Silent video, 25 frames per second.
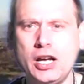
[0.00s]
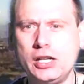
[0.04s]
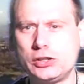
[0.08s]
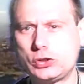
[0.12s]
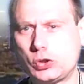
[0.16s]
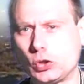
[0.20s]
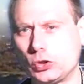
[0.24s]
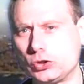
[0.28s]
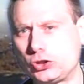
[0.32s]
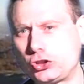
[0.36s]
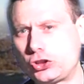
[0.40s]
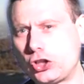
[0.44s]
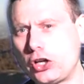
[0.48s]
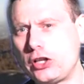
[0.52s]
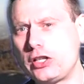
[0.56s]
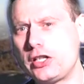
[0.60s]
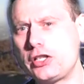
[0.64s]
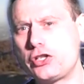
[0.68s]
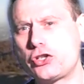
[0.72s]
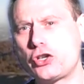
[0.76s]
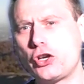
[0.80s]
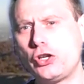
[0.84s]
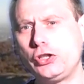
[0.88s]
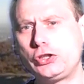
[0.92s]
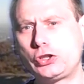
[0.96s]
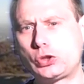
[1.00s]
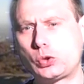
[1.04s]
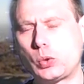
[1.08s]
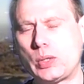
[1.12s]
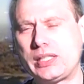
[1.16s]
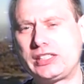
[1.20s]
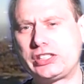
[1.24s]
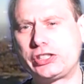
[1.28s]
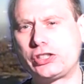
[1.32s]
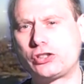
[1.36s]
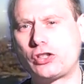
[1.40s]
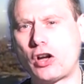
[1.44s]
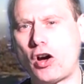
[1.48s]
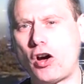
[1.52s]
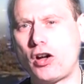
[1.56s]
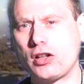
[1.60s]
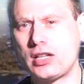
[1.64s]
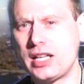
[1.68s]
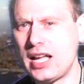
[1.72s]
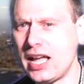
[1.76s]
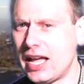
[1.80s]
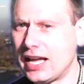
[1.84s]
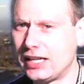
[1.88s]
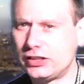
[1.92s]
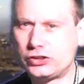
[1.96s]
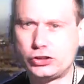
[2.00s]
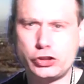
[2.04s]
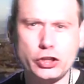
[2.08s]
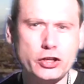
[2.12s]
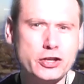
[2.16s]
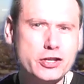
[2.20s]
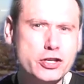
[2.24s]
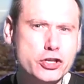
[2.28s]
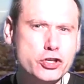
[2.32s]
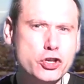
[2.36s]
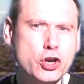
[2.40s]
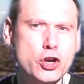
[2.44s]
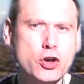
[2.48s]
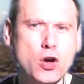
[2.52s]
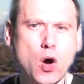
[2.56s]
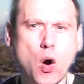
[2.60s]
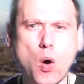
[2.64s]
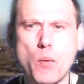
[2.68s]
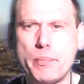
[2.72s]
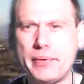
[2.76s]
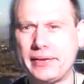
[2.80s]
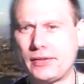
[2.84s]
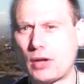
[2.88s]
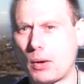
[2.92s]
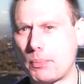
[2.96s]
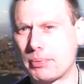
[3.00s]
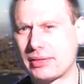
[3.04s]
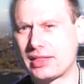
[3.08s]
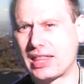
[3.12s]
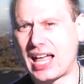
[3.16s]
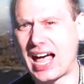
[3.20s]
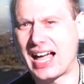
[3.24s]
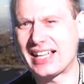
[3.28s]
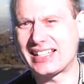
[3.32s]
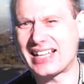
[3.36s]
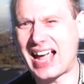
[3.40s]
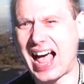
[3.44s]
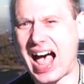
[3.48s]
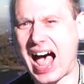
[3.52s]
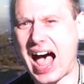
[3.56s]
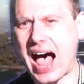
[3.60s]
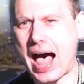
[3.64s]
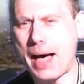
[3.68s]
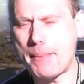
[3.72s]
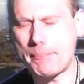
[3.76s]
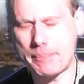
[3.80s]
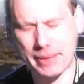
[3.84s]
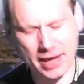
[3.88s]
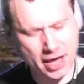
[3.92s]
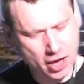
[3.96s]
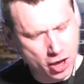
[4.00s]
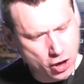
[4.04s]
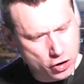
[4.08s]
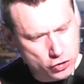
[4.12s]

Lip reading: So as soon as you switch it on, as soon as you open up that app,